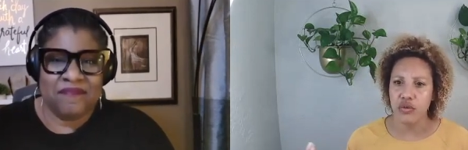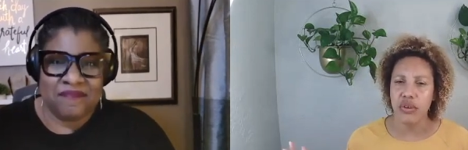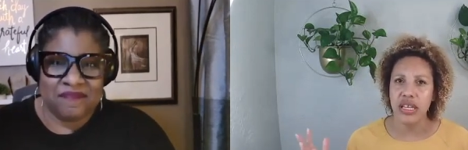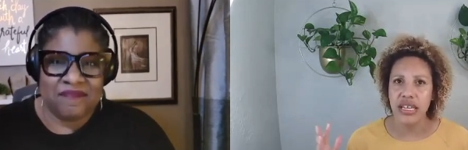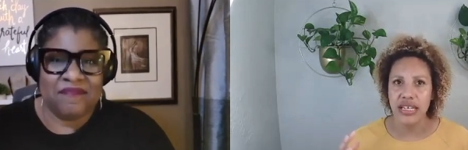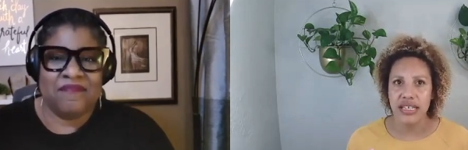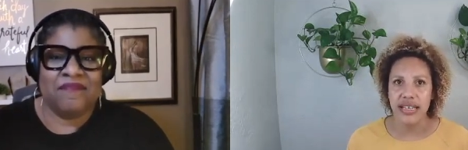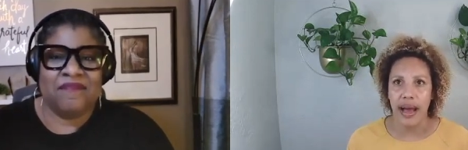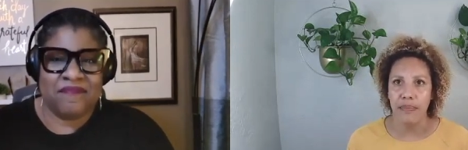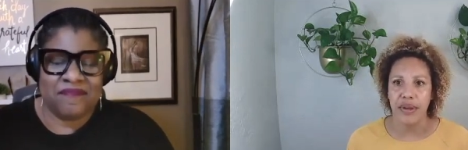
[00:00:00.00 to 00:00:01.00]
Speaker 1: you really get to
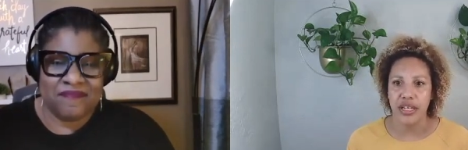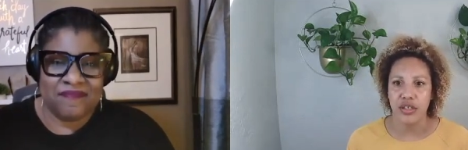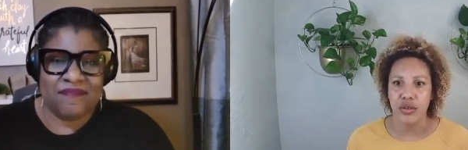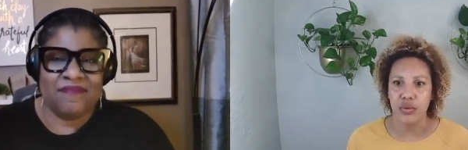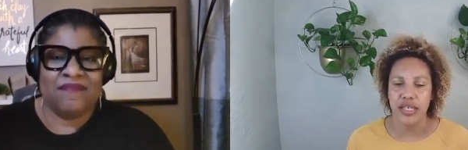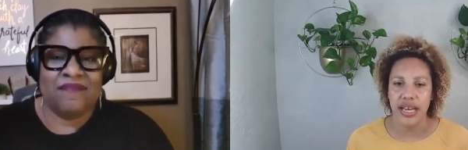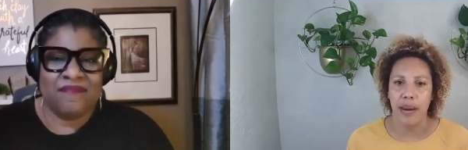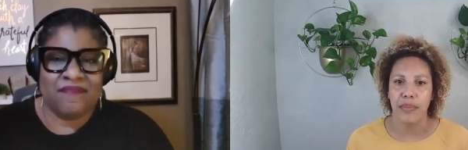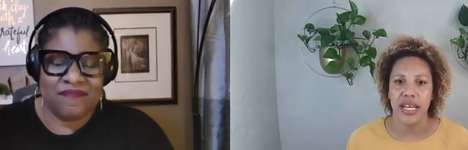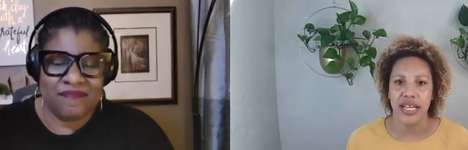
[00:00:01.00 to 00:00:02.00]
tap into what's
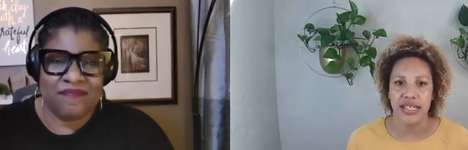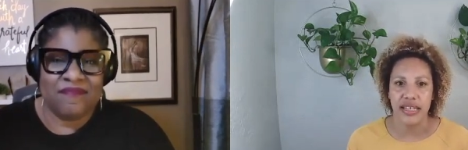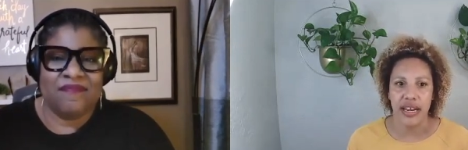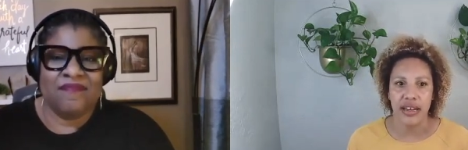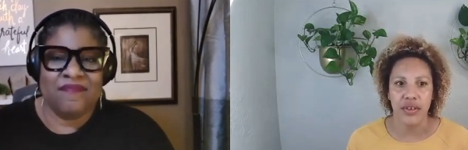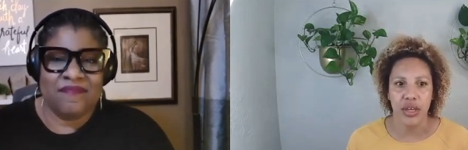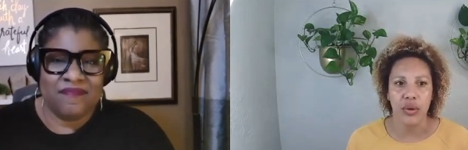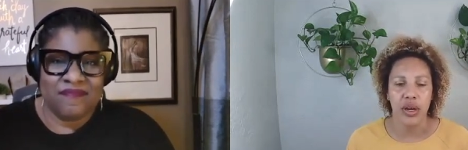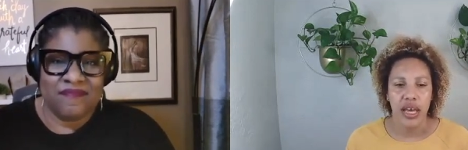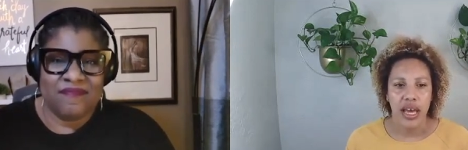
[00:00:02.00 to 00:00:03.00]
happening inside of
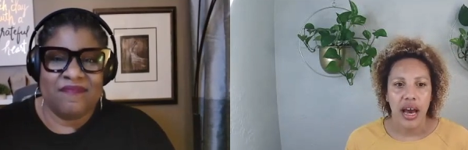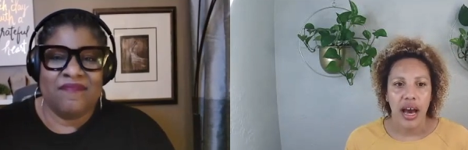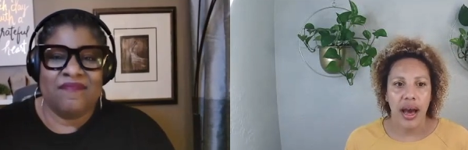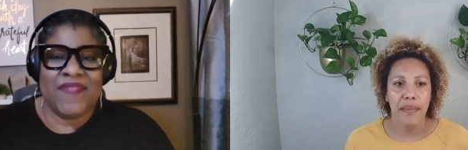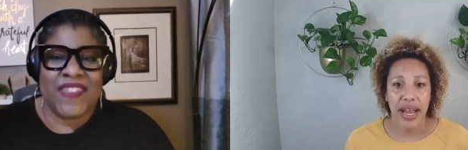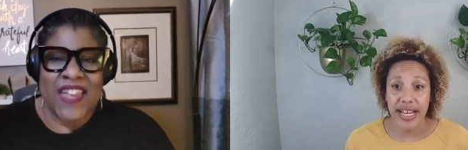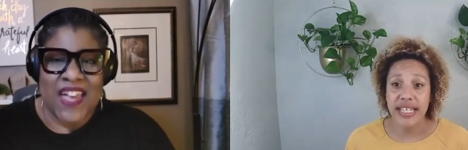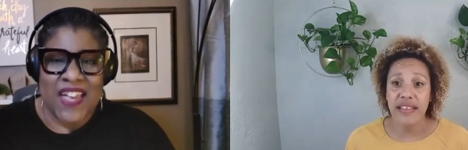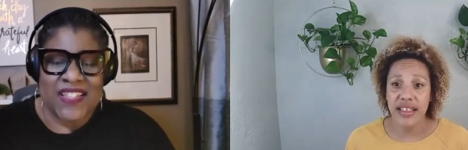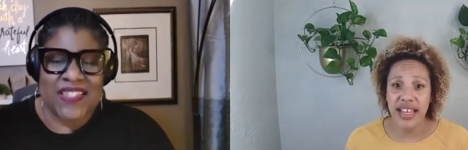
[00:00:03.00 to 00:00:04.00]
you. Um, yes. I
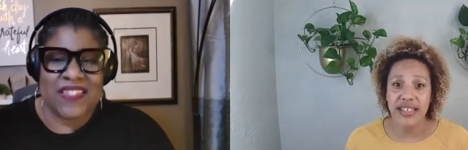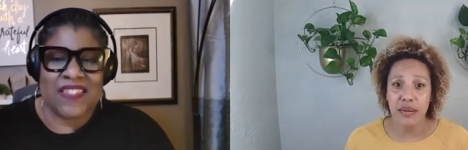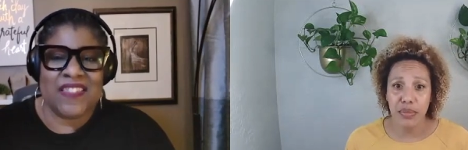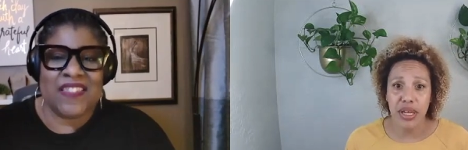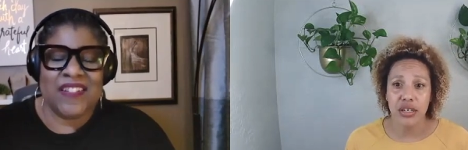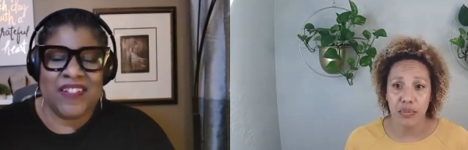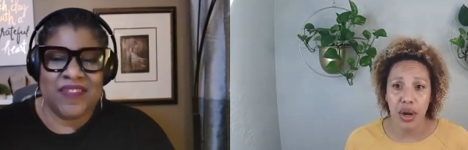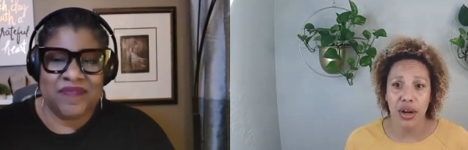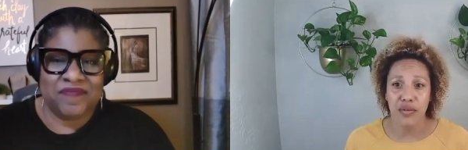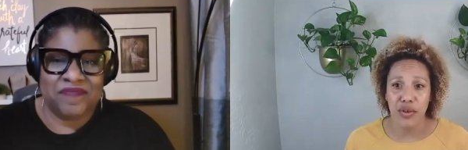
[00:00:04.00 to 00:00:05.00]
can tell that that's a big t-
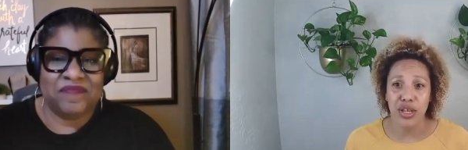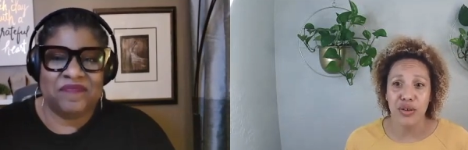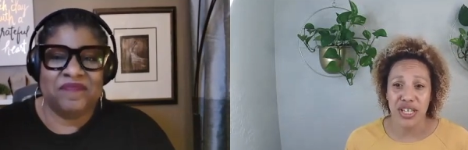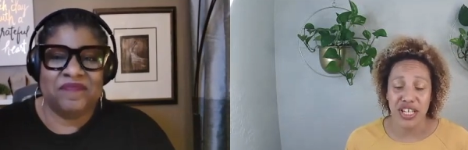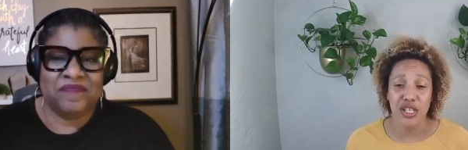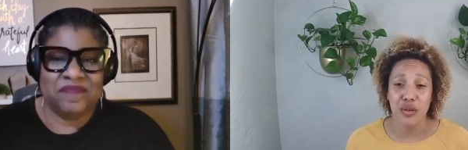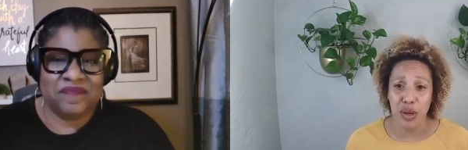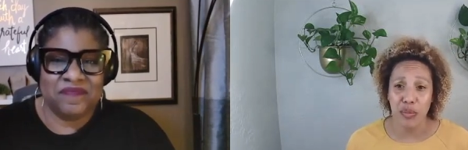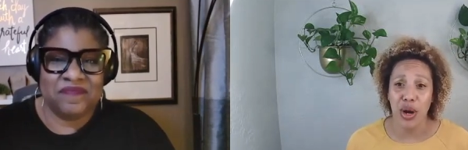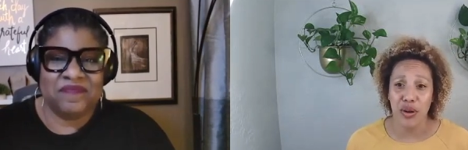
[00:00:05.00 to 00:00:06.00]
part of what you teach. It's a
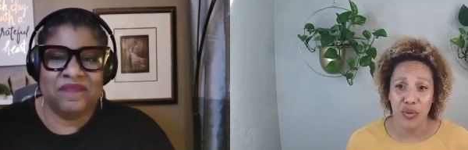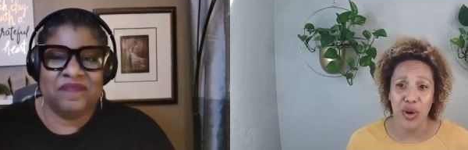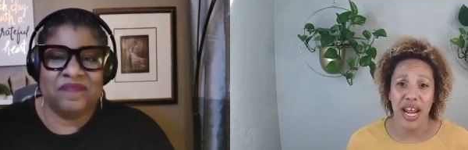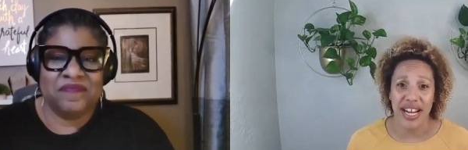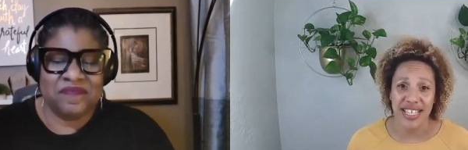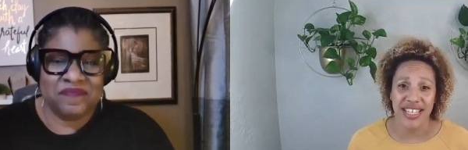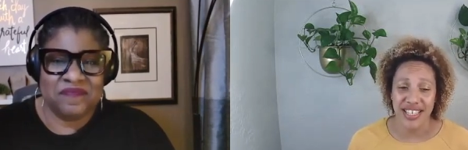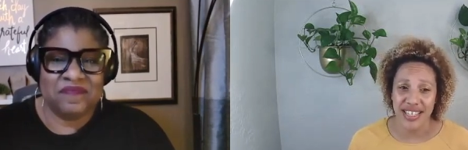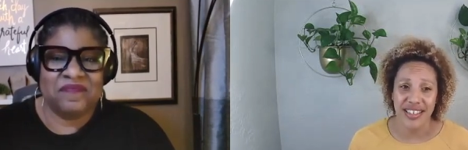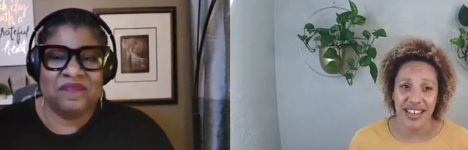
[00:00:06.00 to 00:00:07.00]
big part of what I
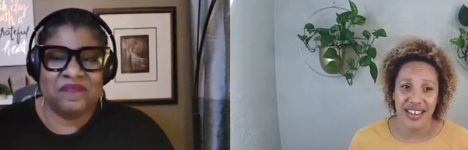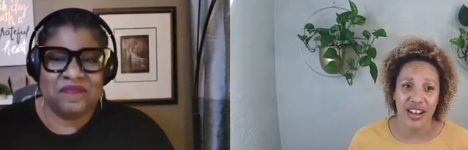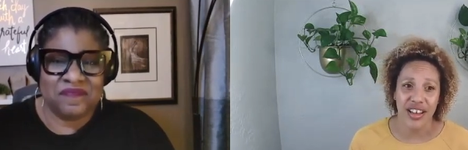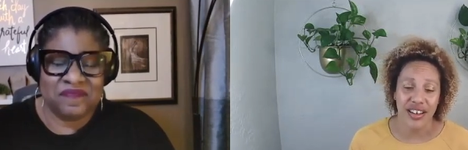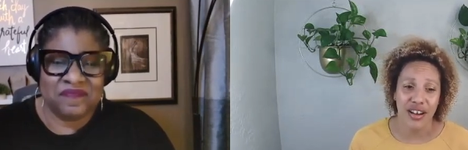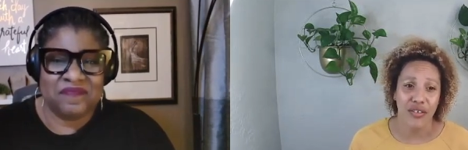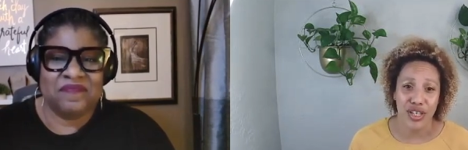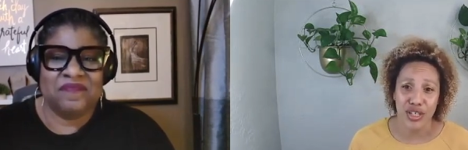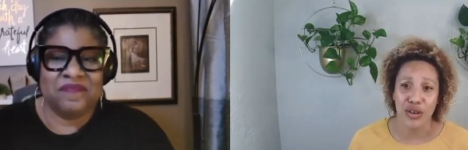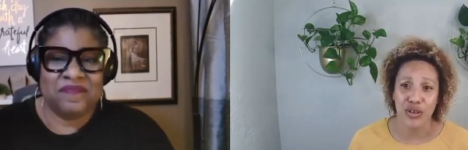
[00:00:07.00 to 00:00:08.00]
teach in, in, in
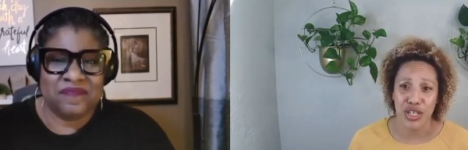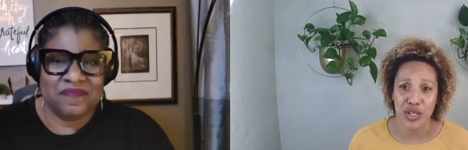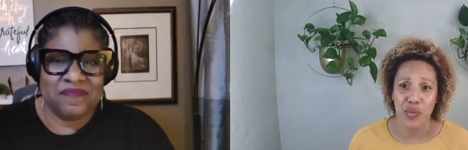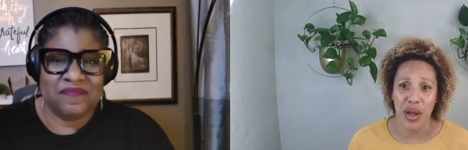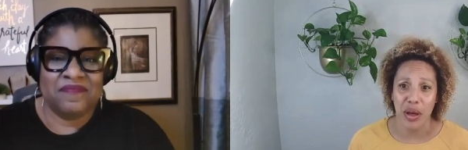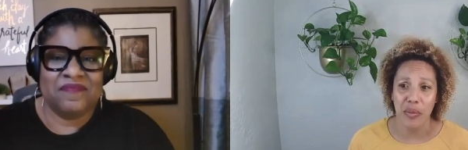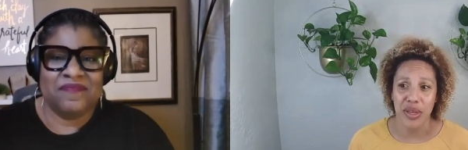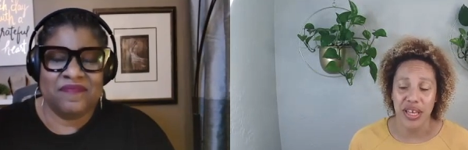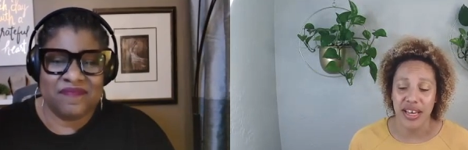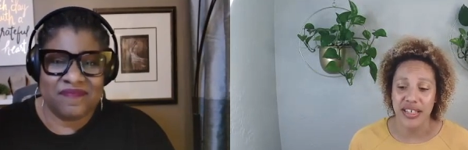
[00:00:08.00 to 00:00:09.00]
confidence coaching as well,
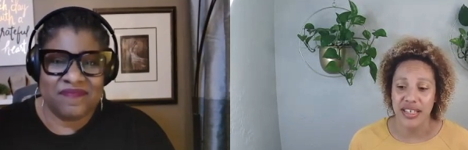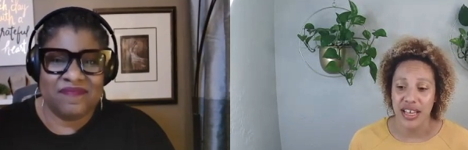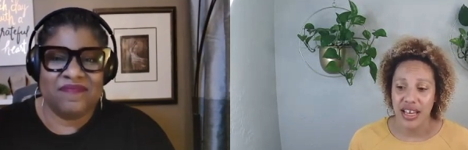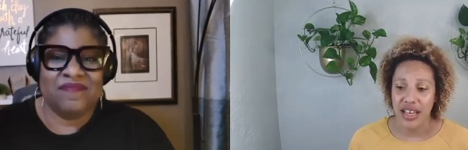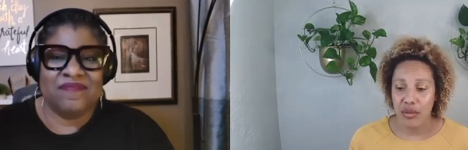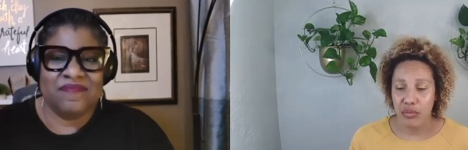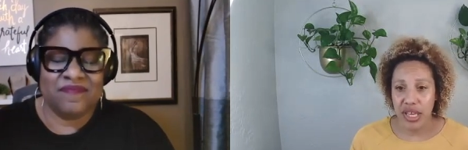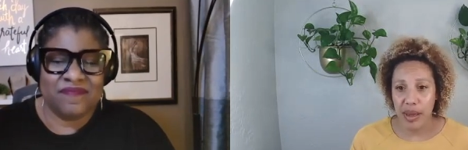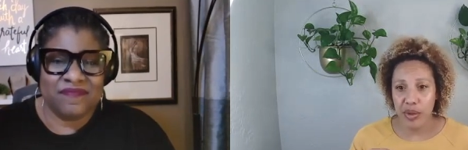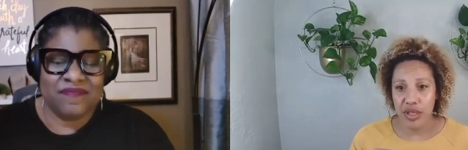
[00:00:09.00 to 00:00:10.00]
because
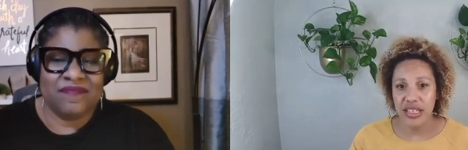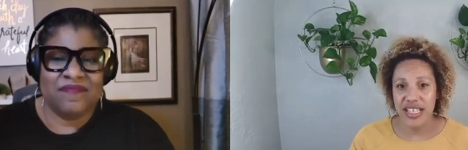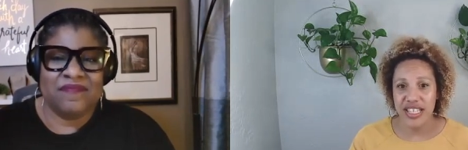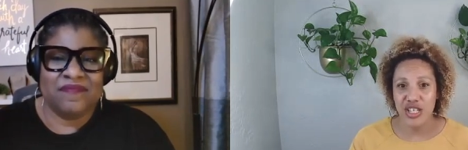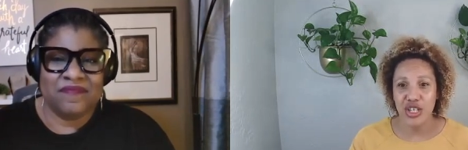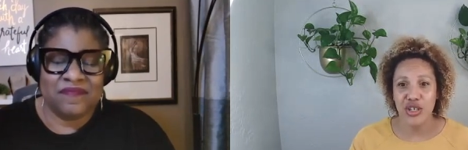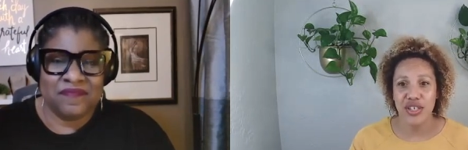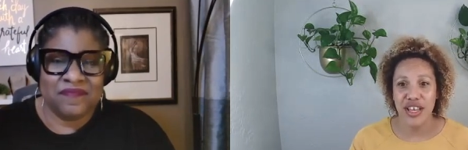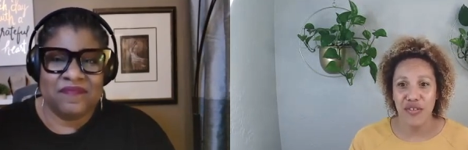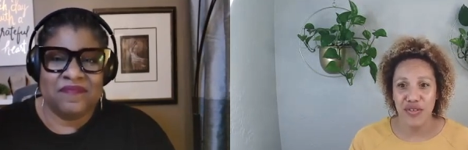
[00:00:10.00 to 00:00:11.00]
being able to listen to
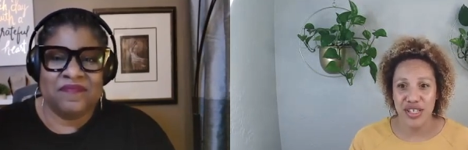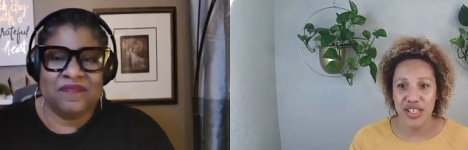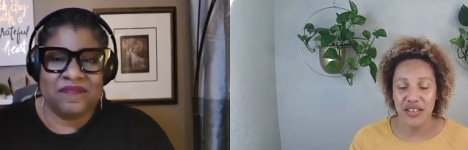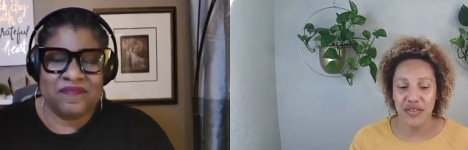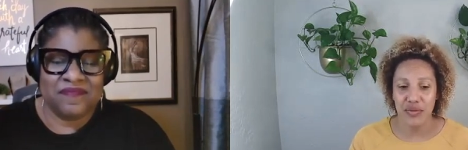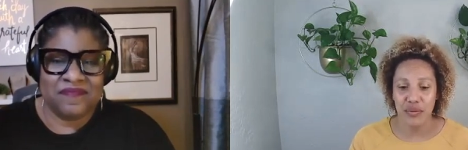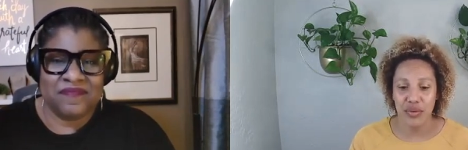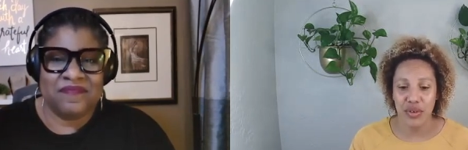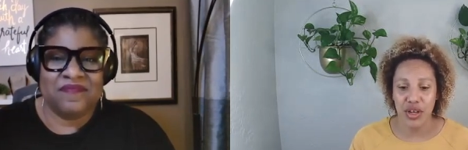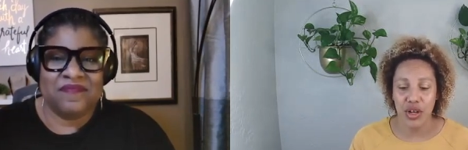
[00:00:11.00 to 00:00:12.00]
yourself instead of,
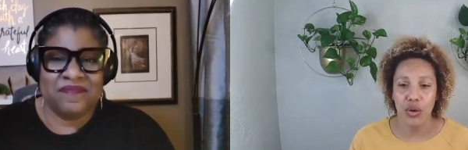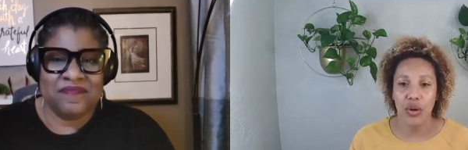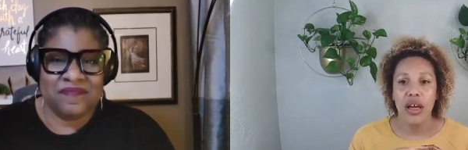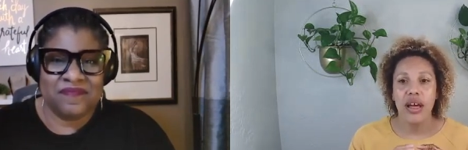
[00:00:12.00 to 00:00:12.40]
you know,